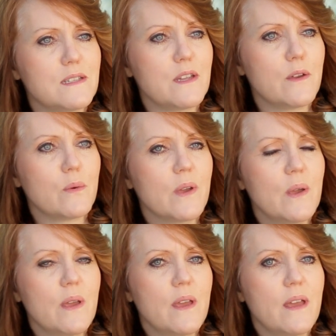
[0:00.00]
So
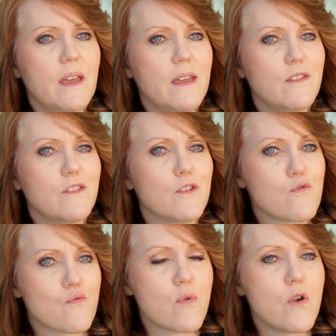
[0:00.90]
uh, the
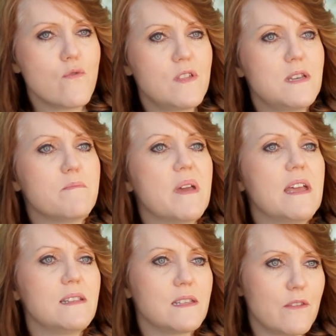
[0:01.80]
growth
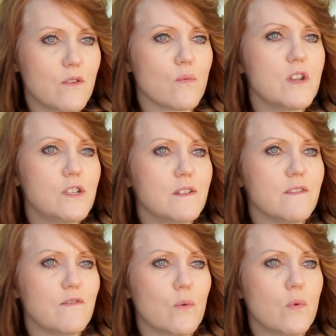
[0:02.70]
depends on the region
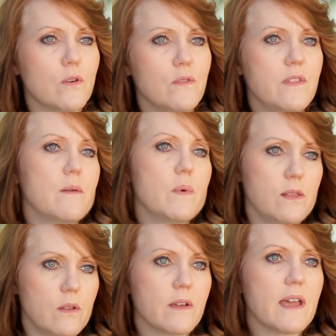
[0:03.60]
of the world that we
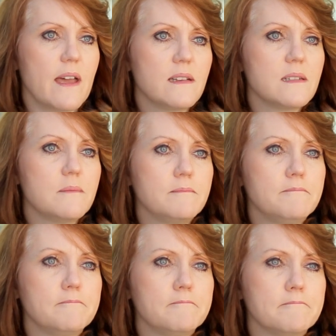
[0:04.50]
look at.
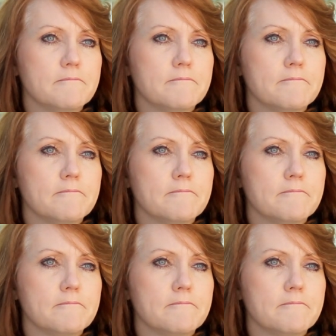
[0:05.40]
All right.